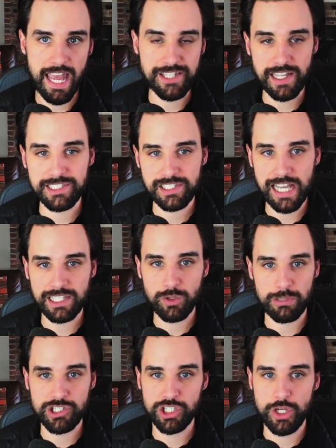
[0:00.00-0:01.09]
And so that's exactly what I'm
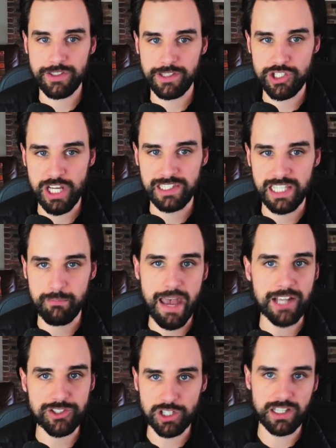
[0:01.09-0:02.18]
going to show you in the Chainlink
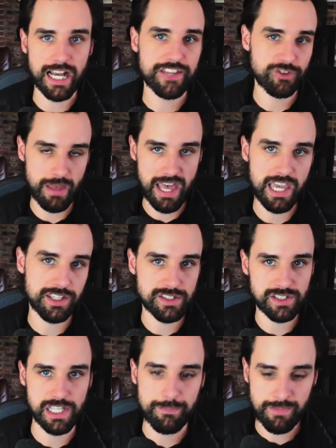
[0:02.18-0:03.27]
Masterclass from A to
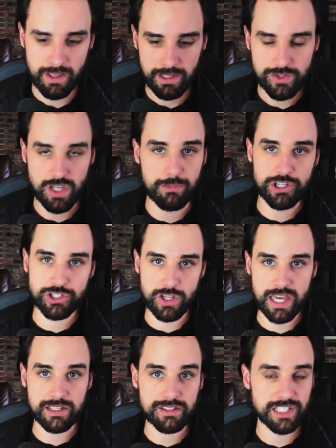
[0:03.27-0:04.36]
Z. So I'm going to show you
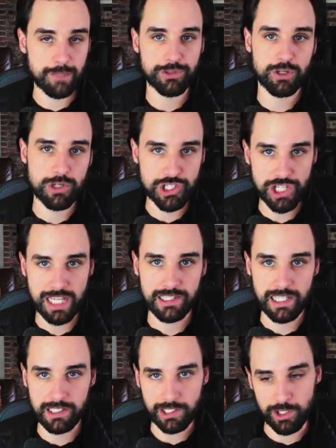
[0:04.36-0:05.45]
how to set up your own
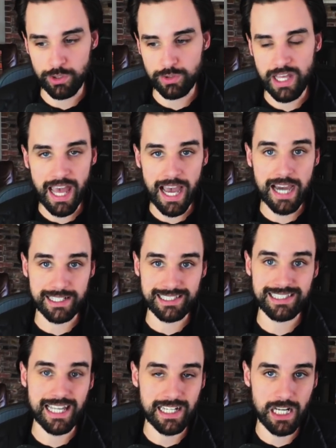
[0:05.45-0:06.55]
Chainlink node, how to
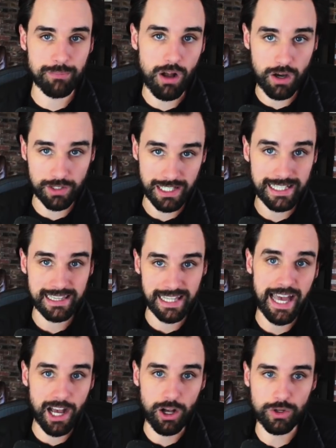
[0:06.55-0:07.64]
set it up on a
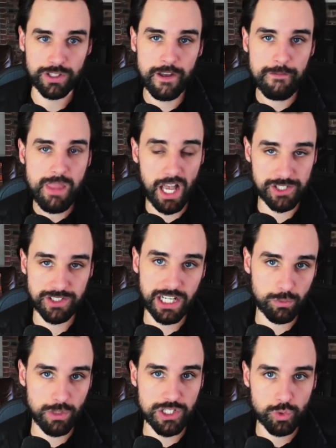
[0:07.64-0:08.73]
cloud so they
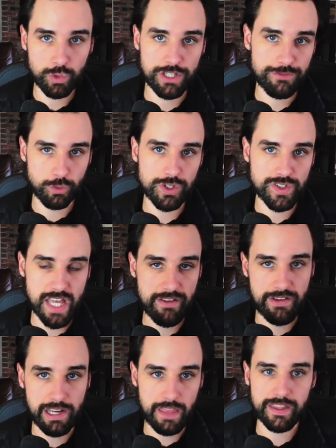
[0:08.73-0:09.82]
can run
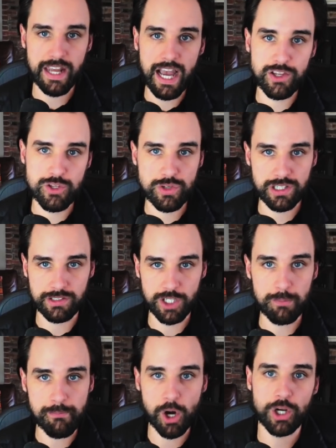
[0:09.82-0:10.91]
24/7, and then how you can, you know,
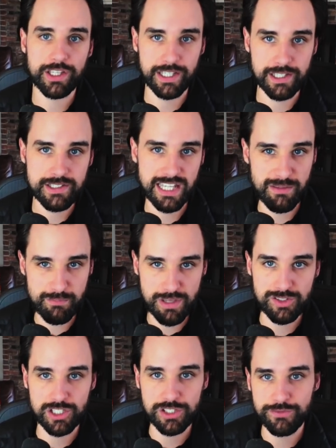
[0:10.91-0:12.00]
market it to get
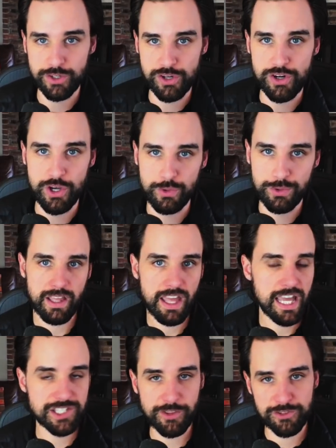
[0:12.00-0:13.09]
business for your node.
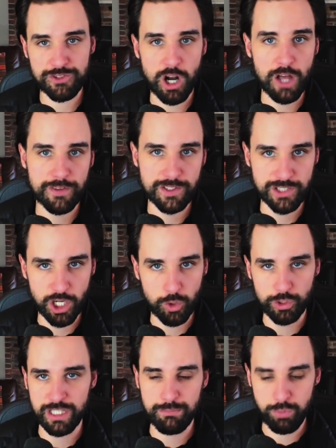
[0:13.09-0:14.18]
And so those are all things that are
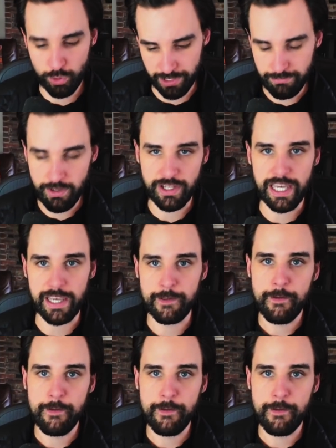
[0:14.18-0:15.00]
really important, okay?